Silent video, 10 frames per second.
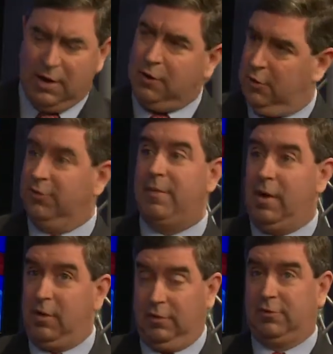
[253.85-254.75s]

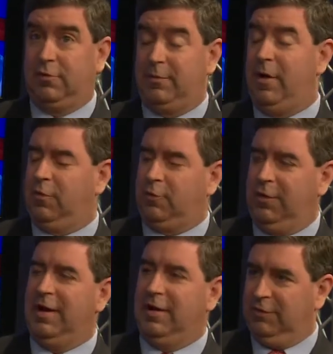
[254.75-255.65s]
Concerns about
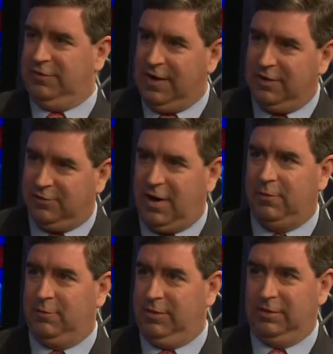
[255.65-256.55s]
creating and retaining
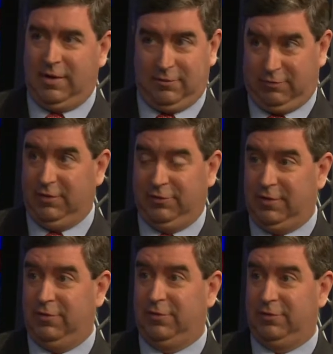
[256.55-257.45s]
jobs have been kind of front and
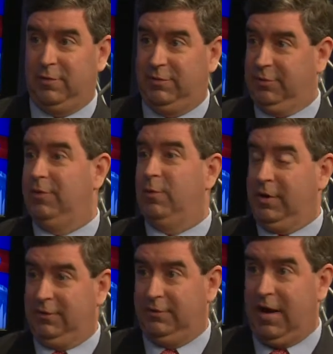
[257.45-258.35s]
center this year, particularly in the
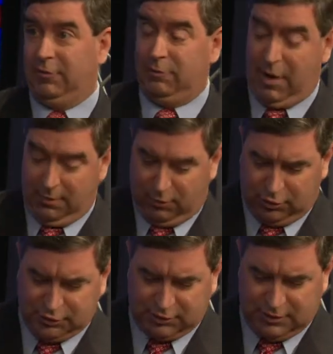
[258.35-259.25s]
wake of the Dow-DuPont merger.